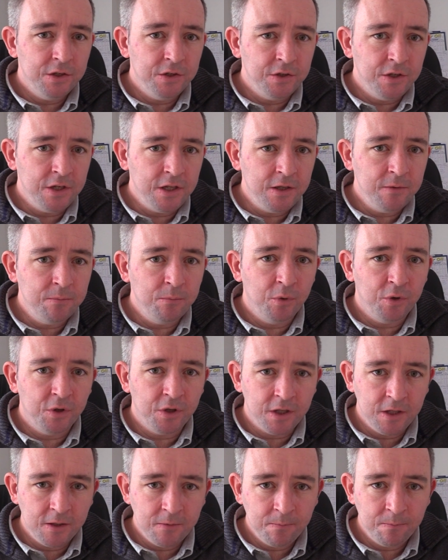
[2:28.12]
Ní
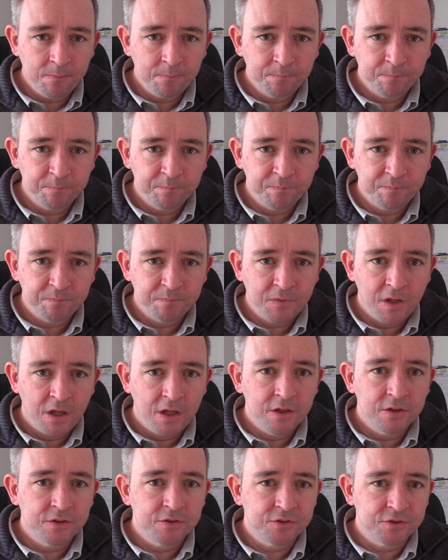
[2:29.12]
mohaim
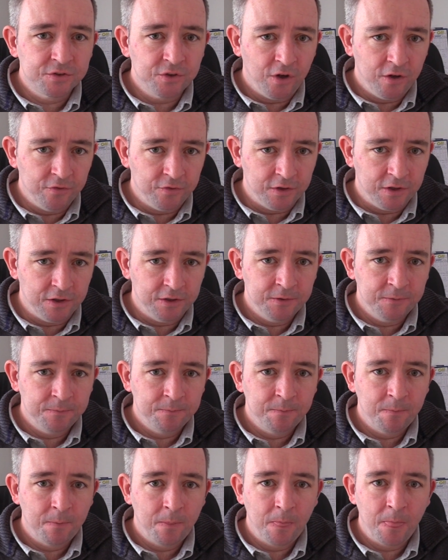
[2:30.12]
sábhailthe
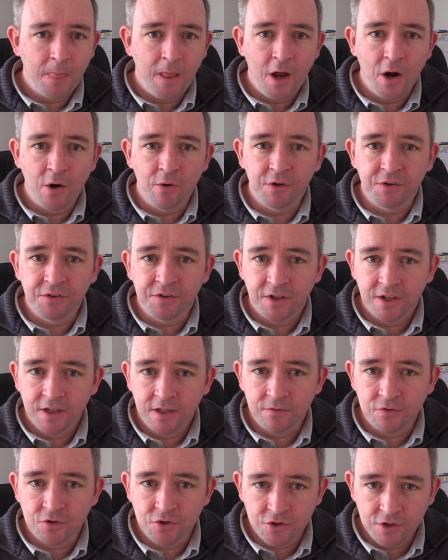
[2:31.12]
an
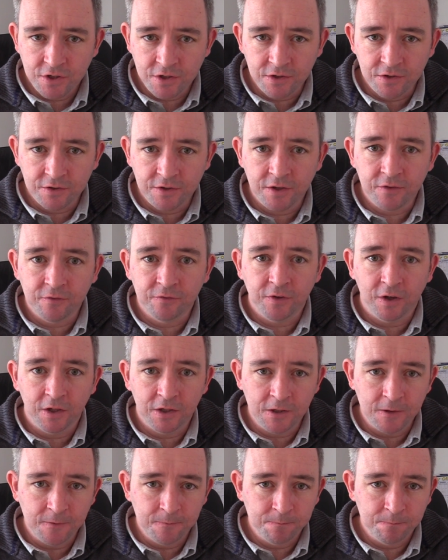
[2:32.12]
taobh sin den
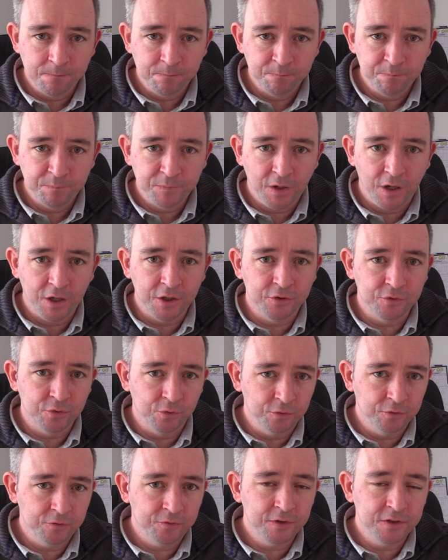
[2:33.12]
bhaile. I
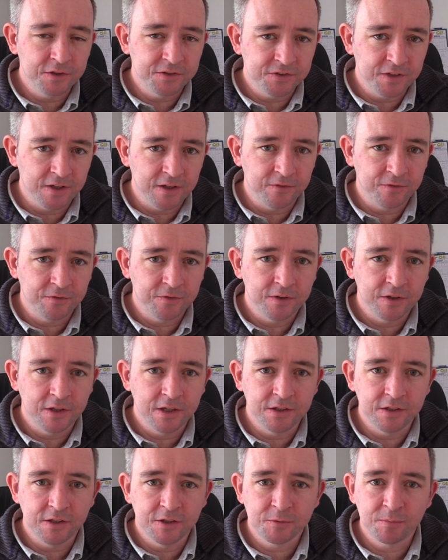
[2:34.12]
don't feel safe
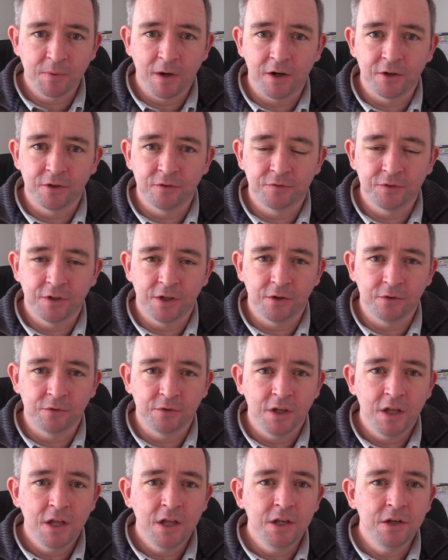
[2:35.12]
in this part of town.
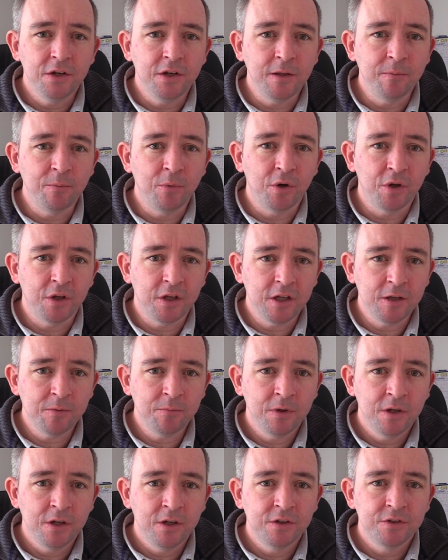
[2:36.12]
Ní
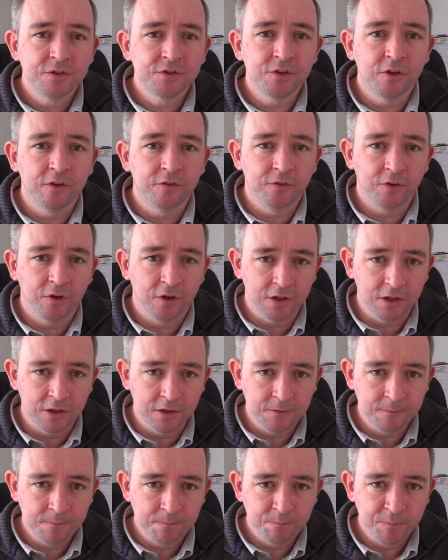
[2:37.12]
mohaim
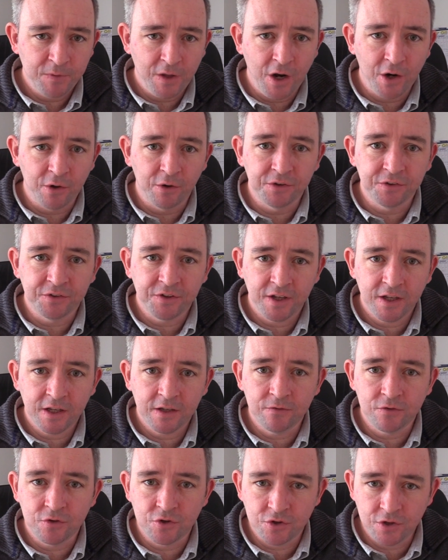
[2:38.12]
sábhailthe an
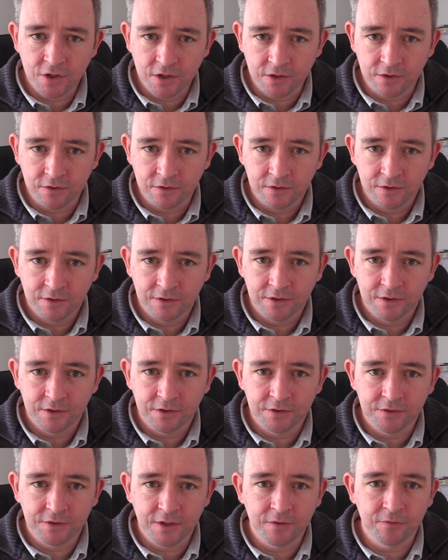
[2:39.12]
taobh sin
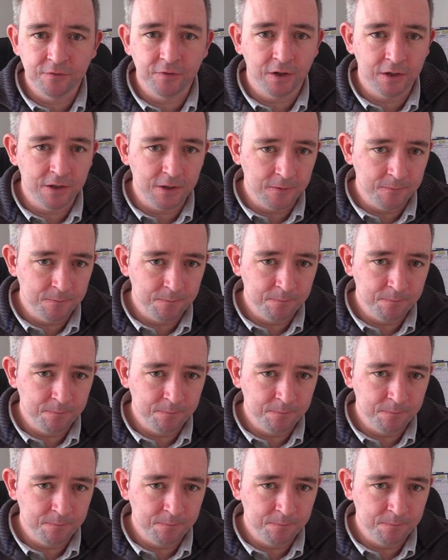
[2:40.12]
den bhaile.